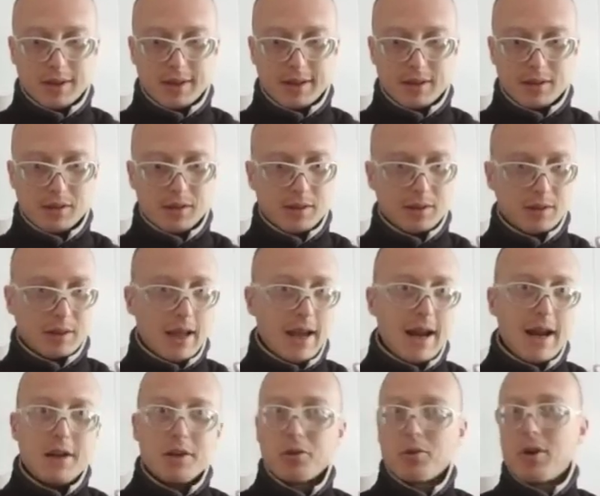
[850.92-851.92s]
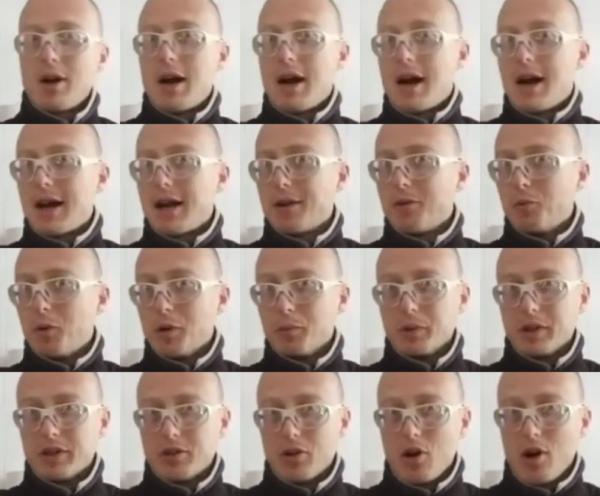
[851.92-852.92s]
Later on, when
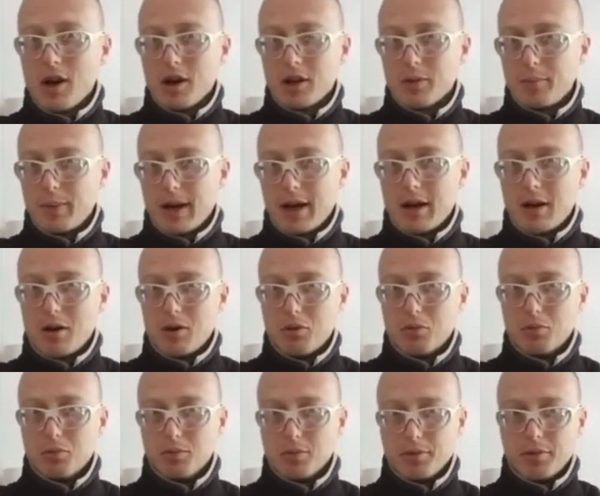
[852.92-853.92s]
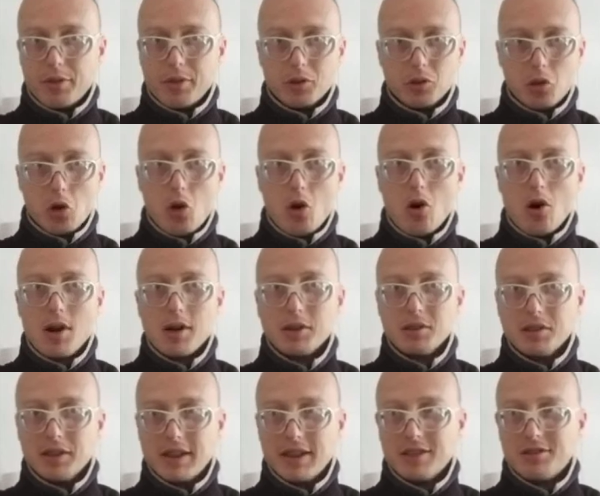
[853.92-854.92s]
we talk about the
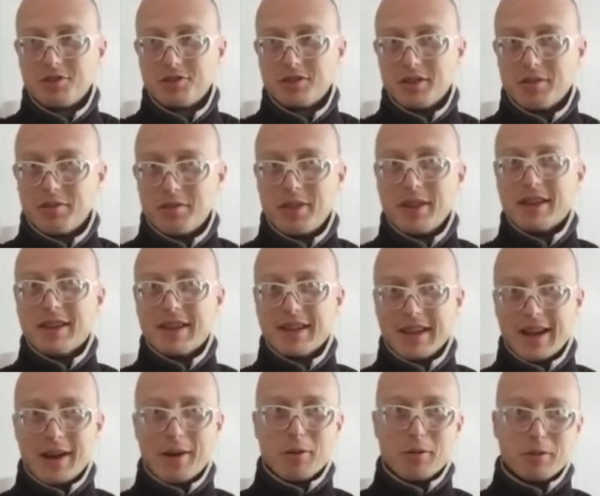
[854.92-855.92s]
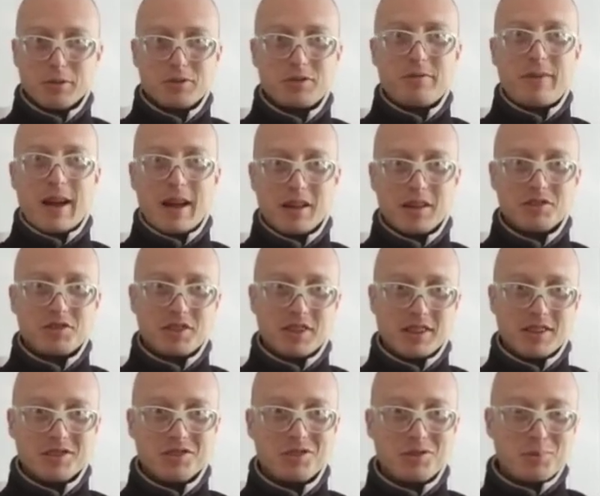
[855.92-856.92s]
long list of thinking errors,
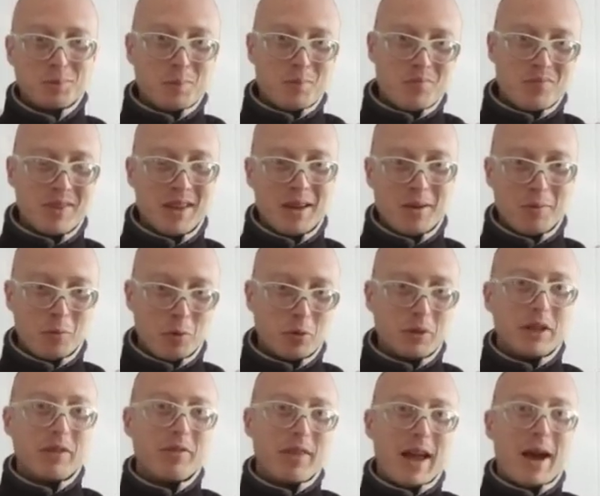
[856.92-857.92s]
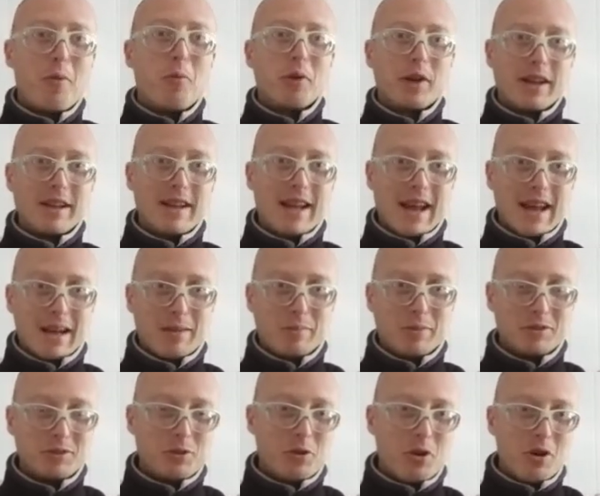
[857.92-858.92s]
fallacies, we'll give that one a name.
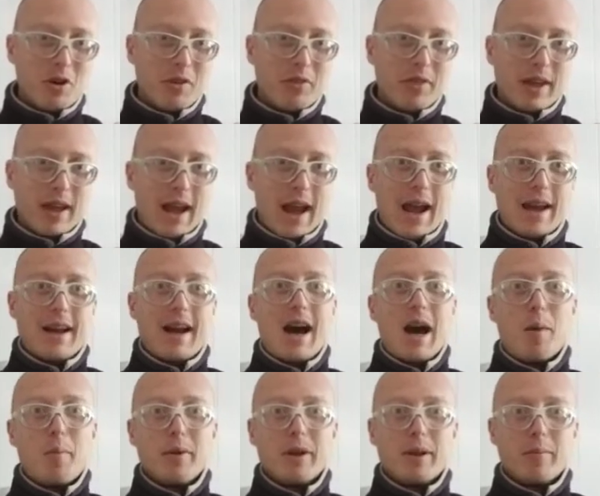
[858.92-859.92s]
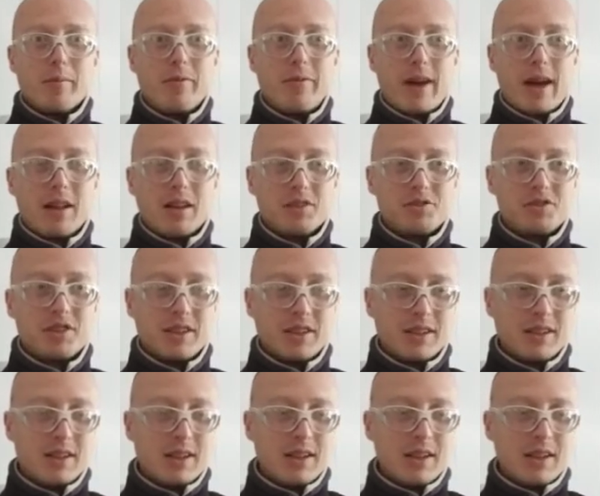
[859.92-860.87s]
It's called the ad hominem fallacy.